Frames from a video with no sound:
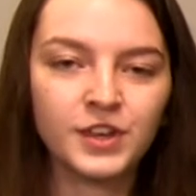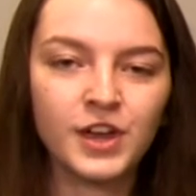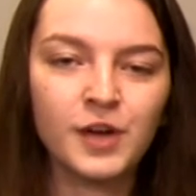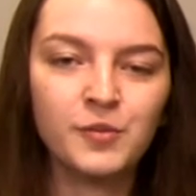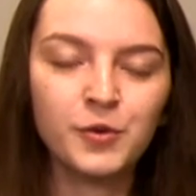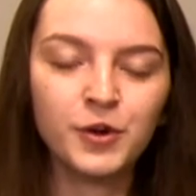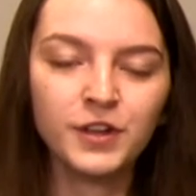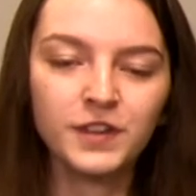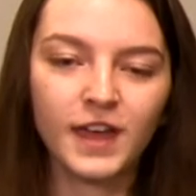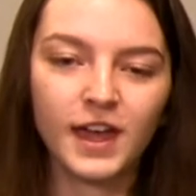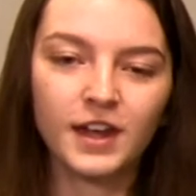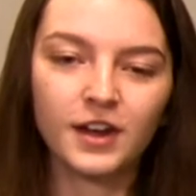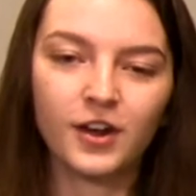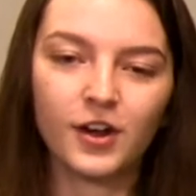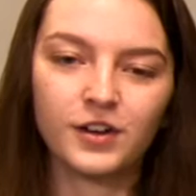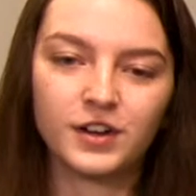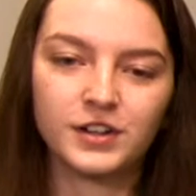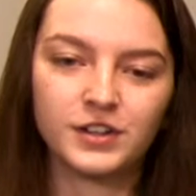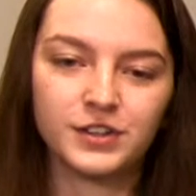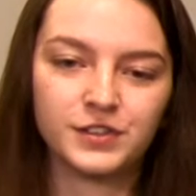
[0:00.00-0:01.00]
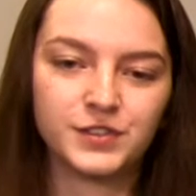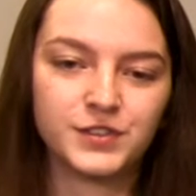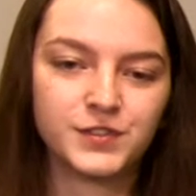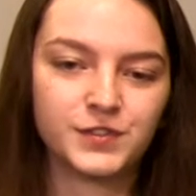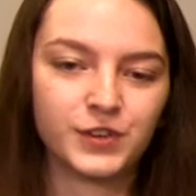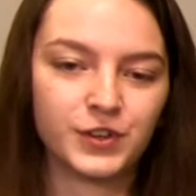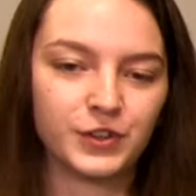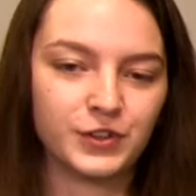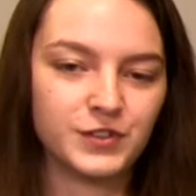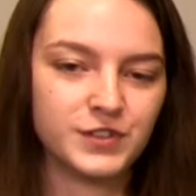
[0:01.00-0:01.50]
A more lighthearted use
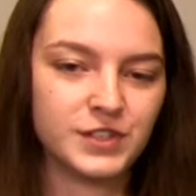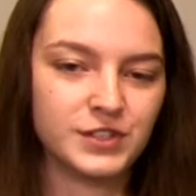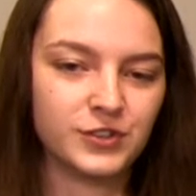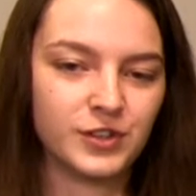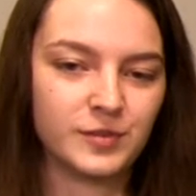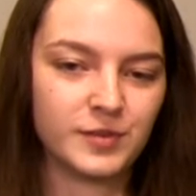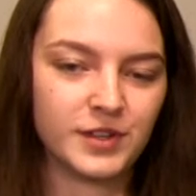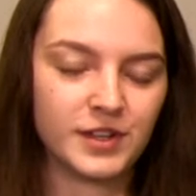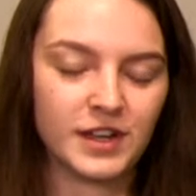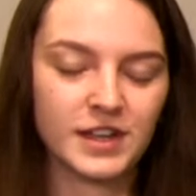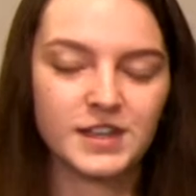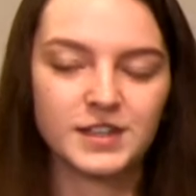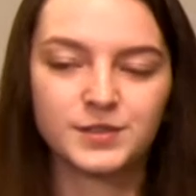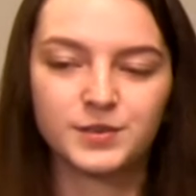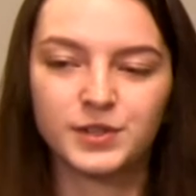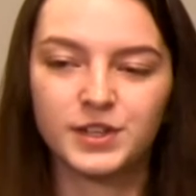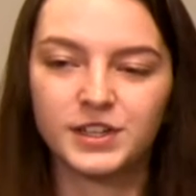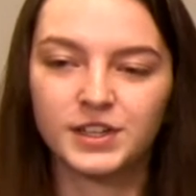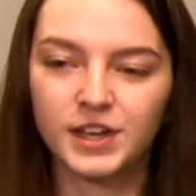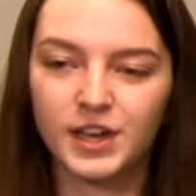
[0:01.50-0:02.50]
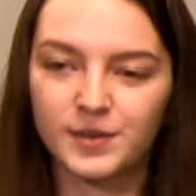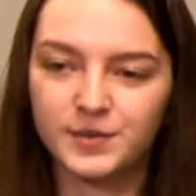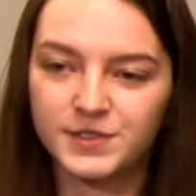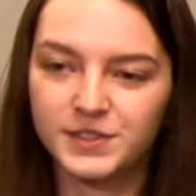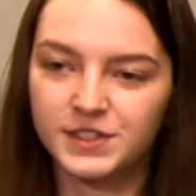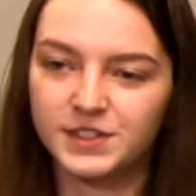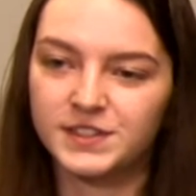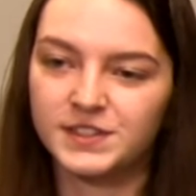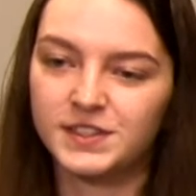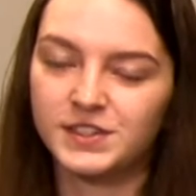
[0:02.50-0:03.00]
for lucid dreaming is when it comes
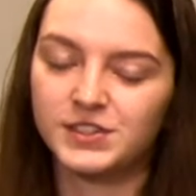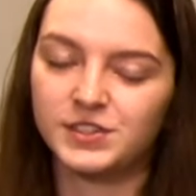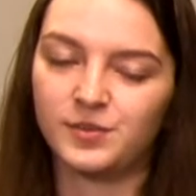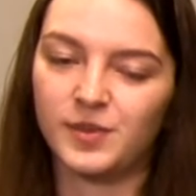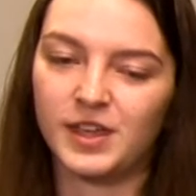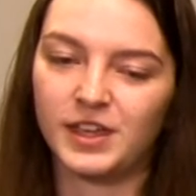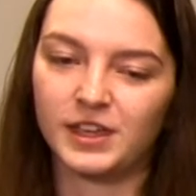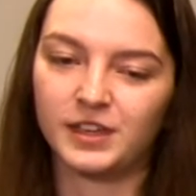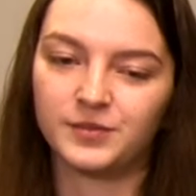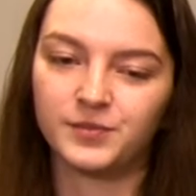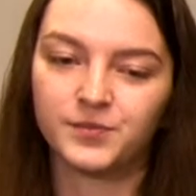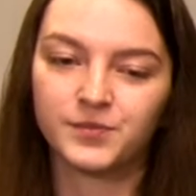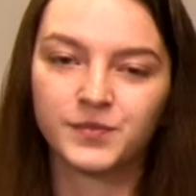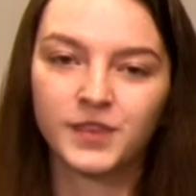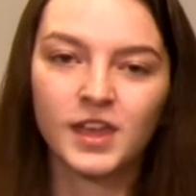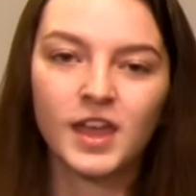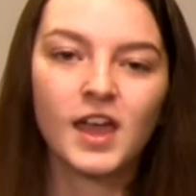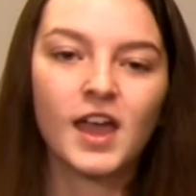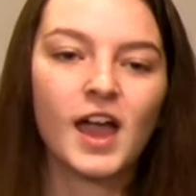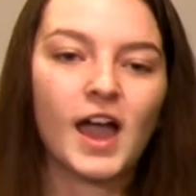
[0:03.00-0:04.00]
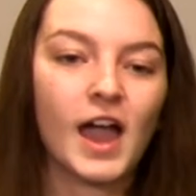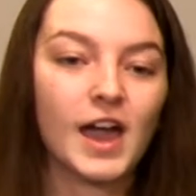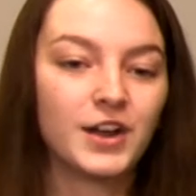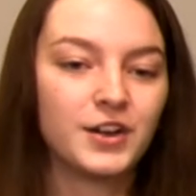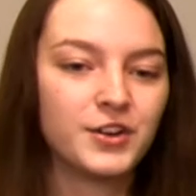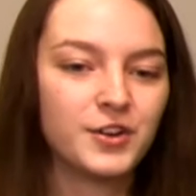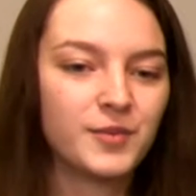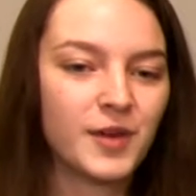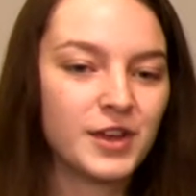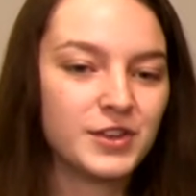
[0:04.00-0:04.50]
to decision making. I
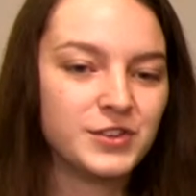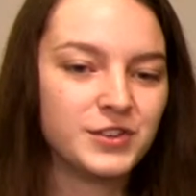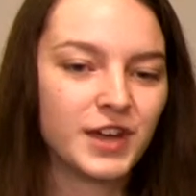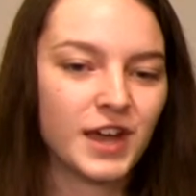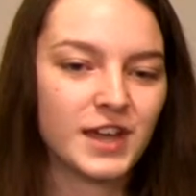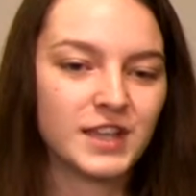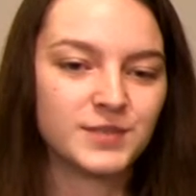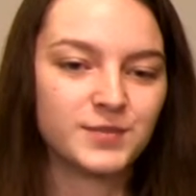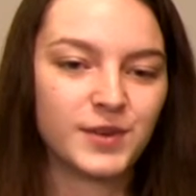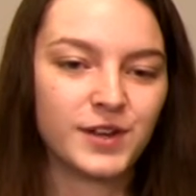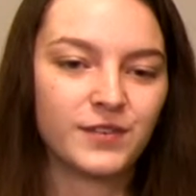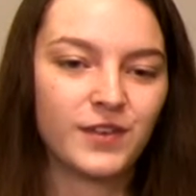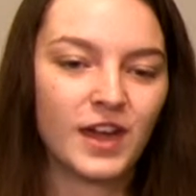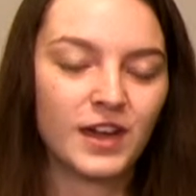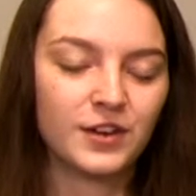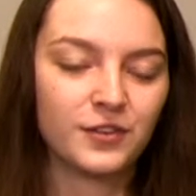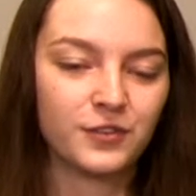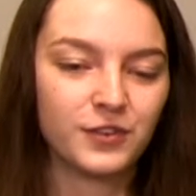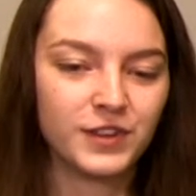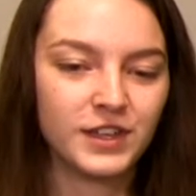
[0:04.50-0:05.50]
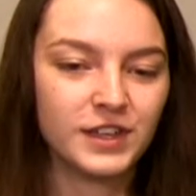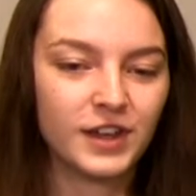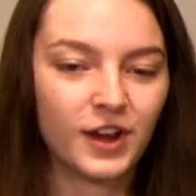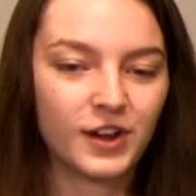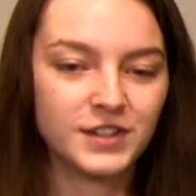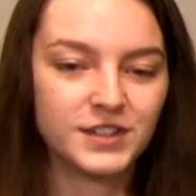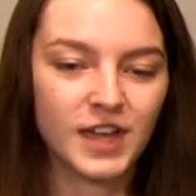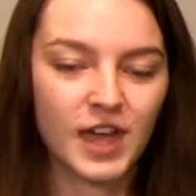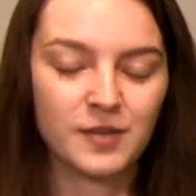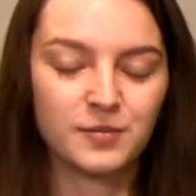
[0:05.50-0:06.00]
don't know about you guys, but I've had a really
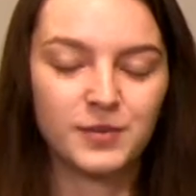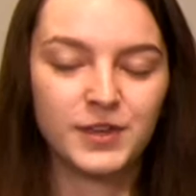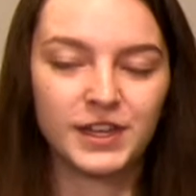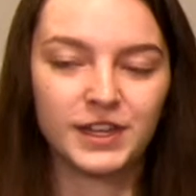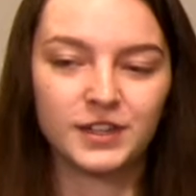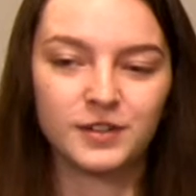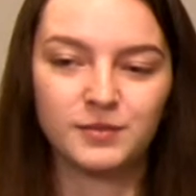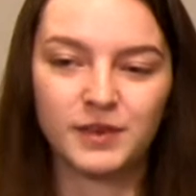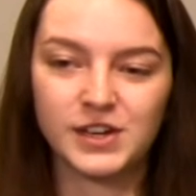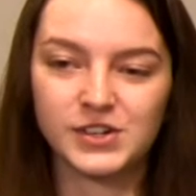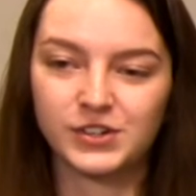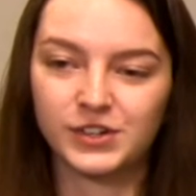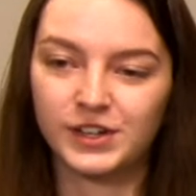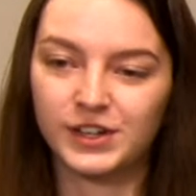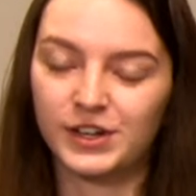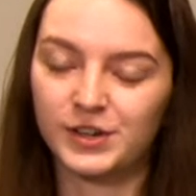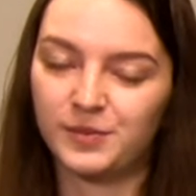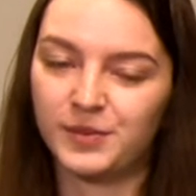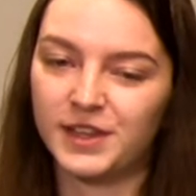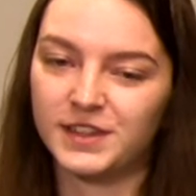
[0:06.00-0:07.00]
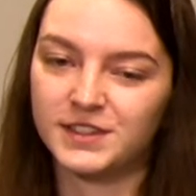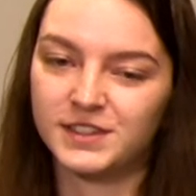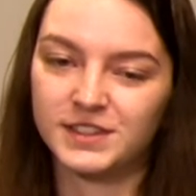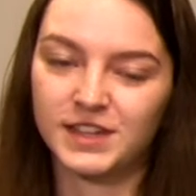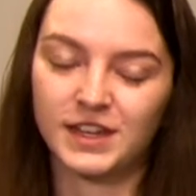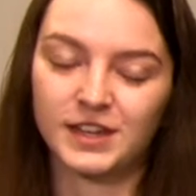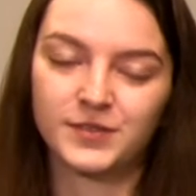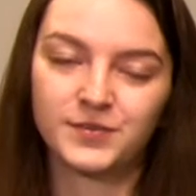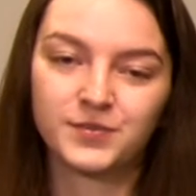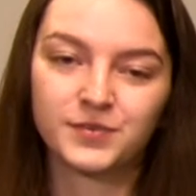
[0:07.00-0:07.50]
hard time picking a major here at Penn
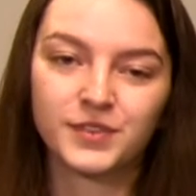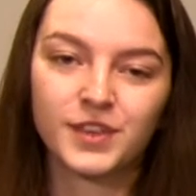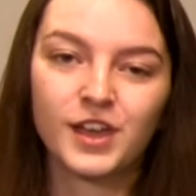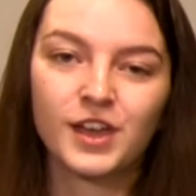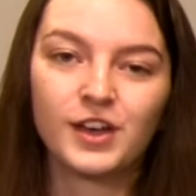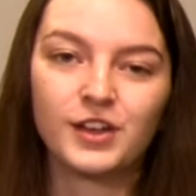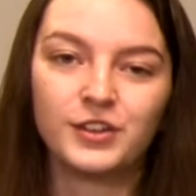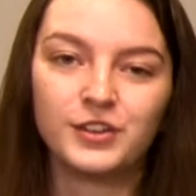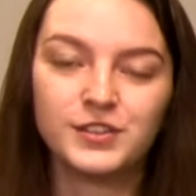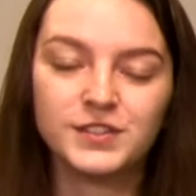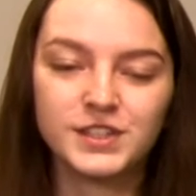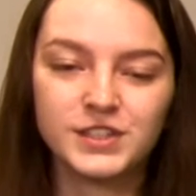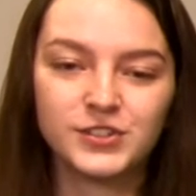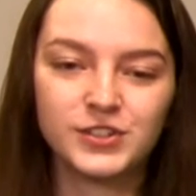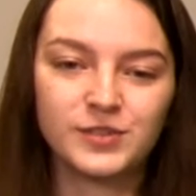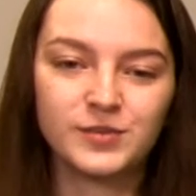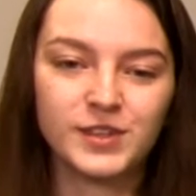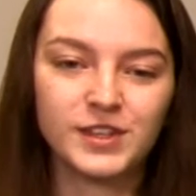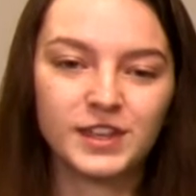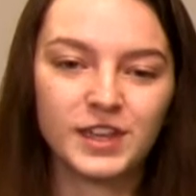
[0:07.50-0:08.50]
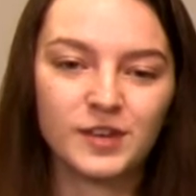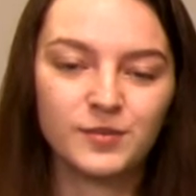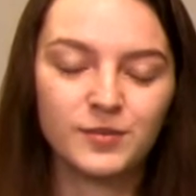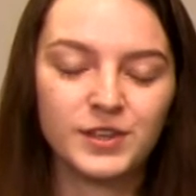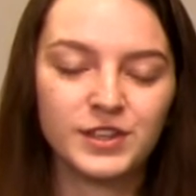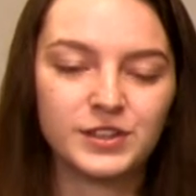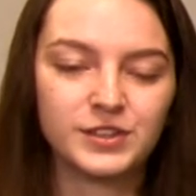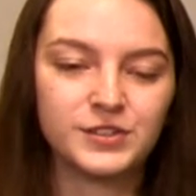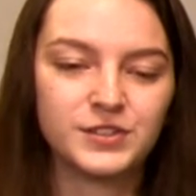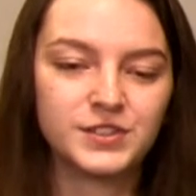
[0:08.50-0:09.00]
State. Lucid dreaming can
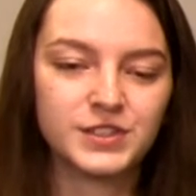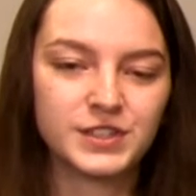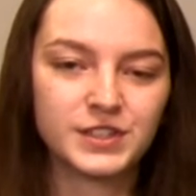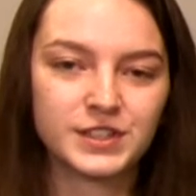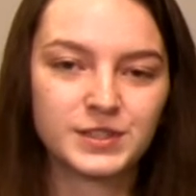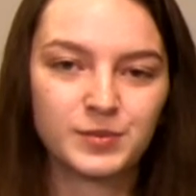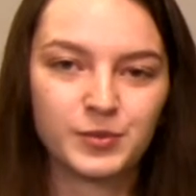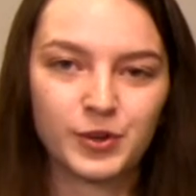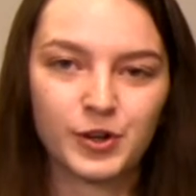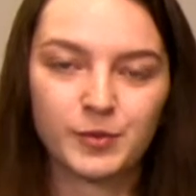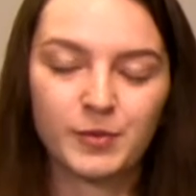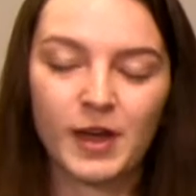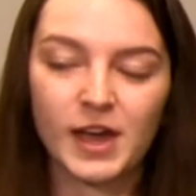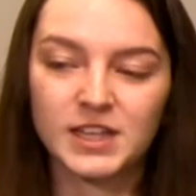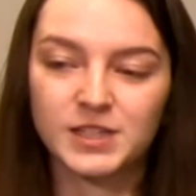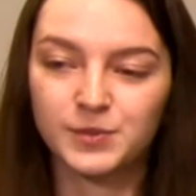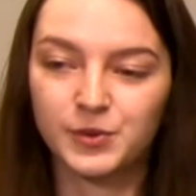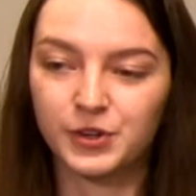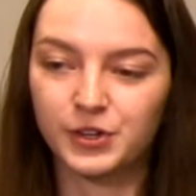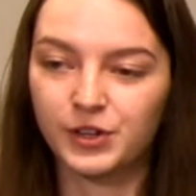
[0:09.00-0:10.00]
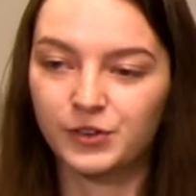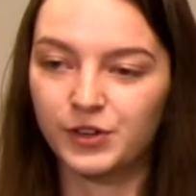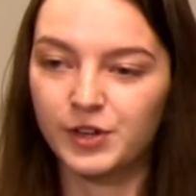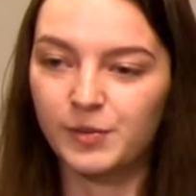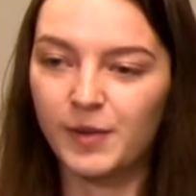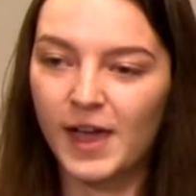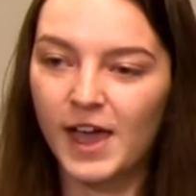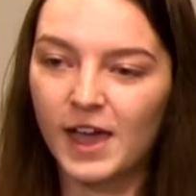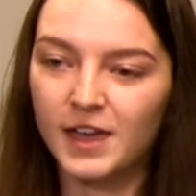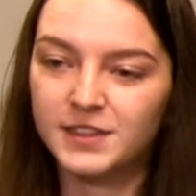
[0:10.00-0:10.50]
be used to explore possible
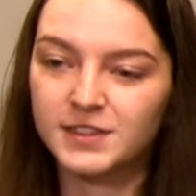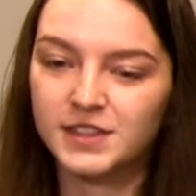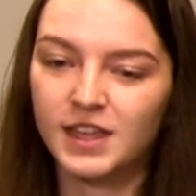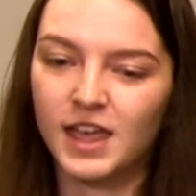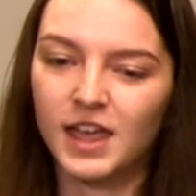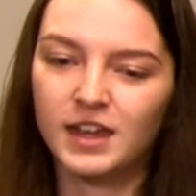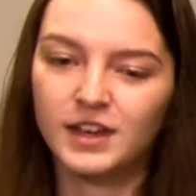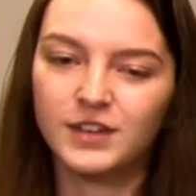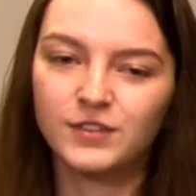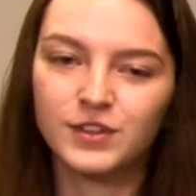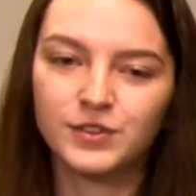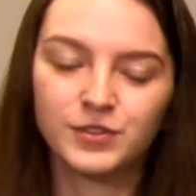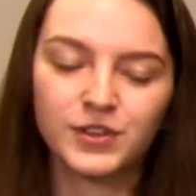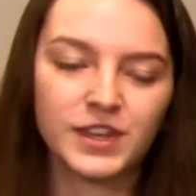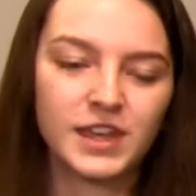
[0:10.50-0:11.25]
career paths and even